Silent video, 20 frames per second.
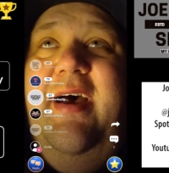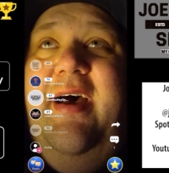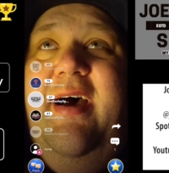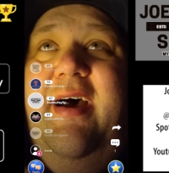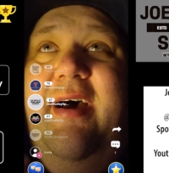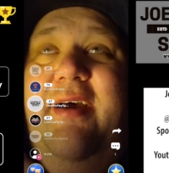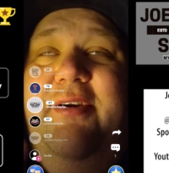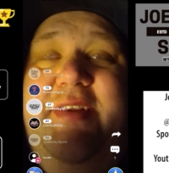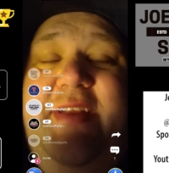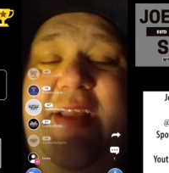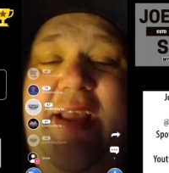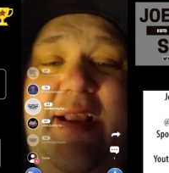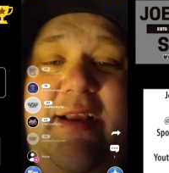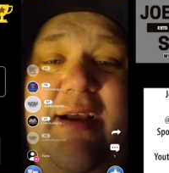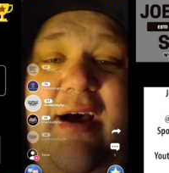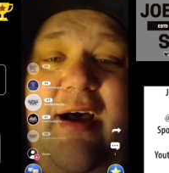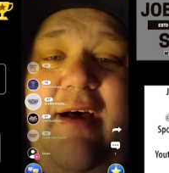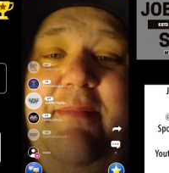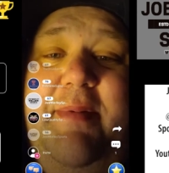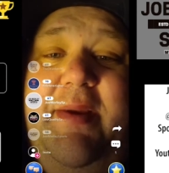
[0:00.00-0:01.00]
I understand
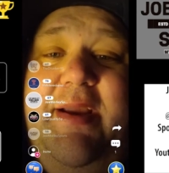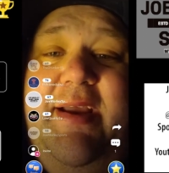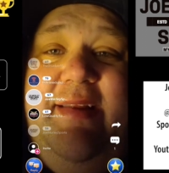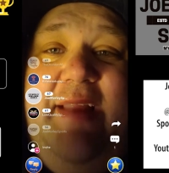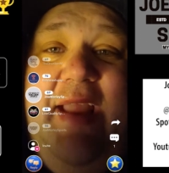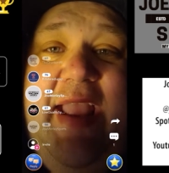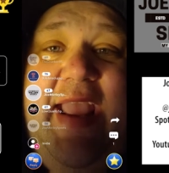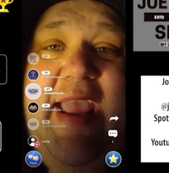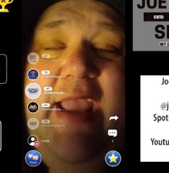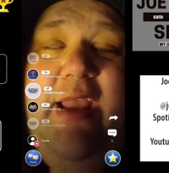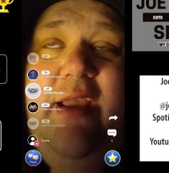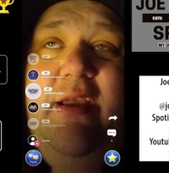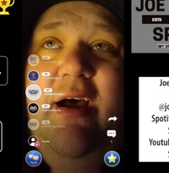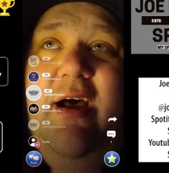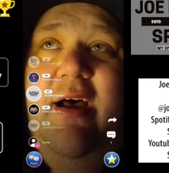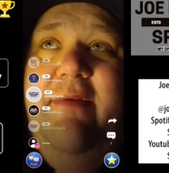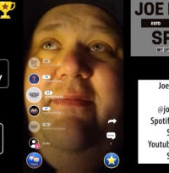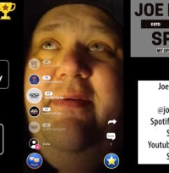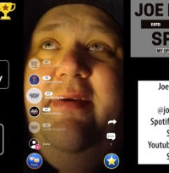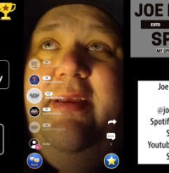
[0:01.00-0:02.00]
golf because I hate
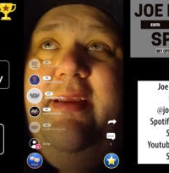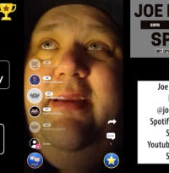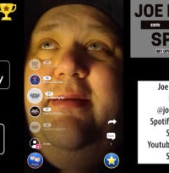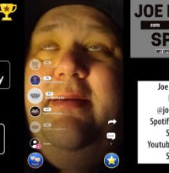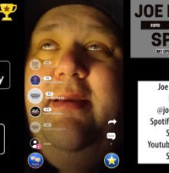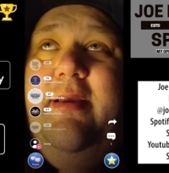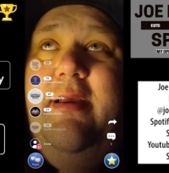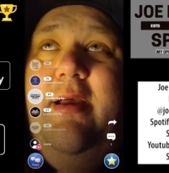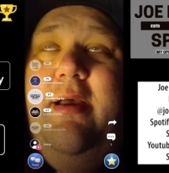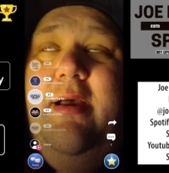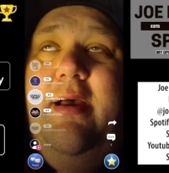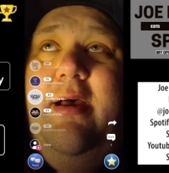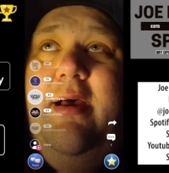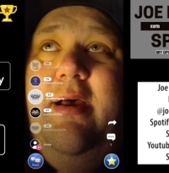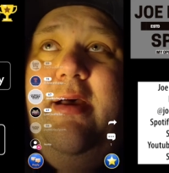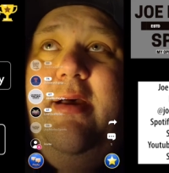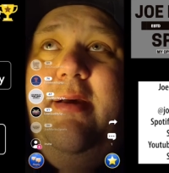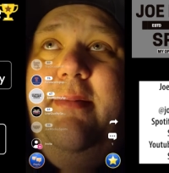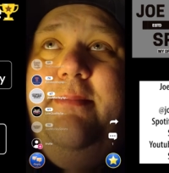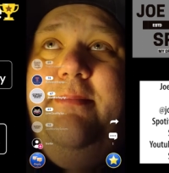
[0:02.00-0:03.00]
golf, and
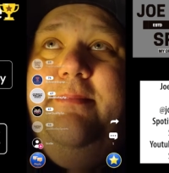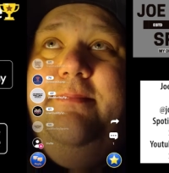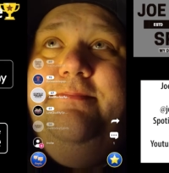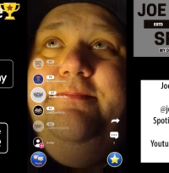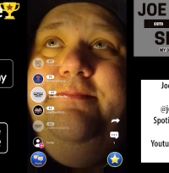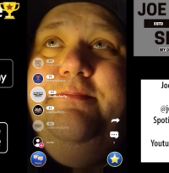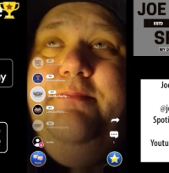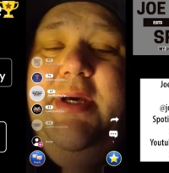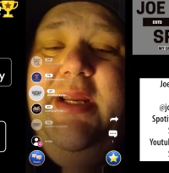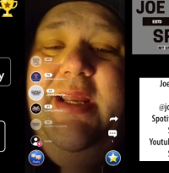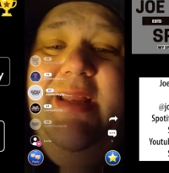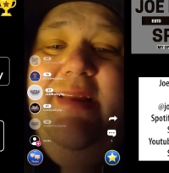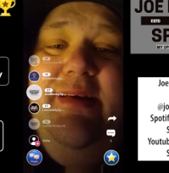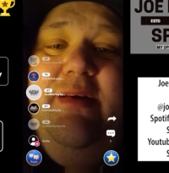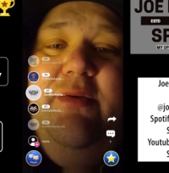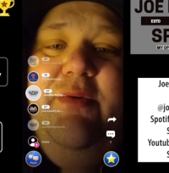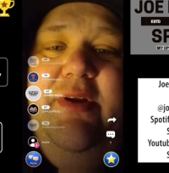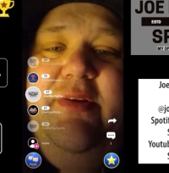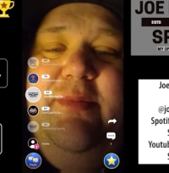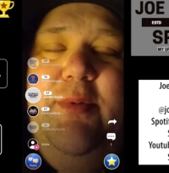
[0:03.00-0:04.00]
but is
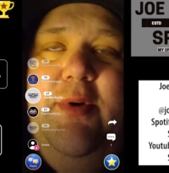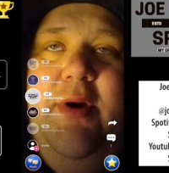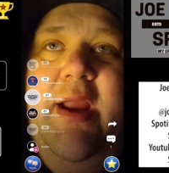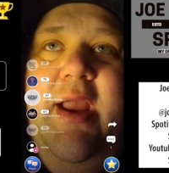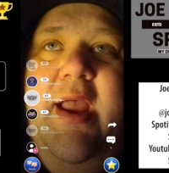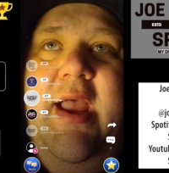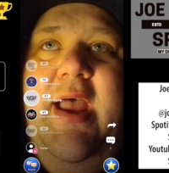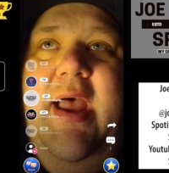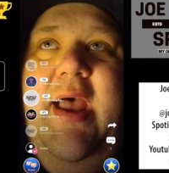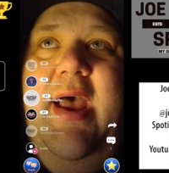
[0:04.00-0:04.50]
it a real sport?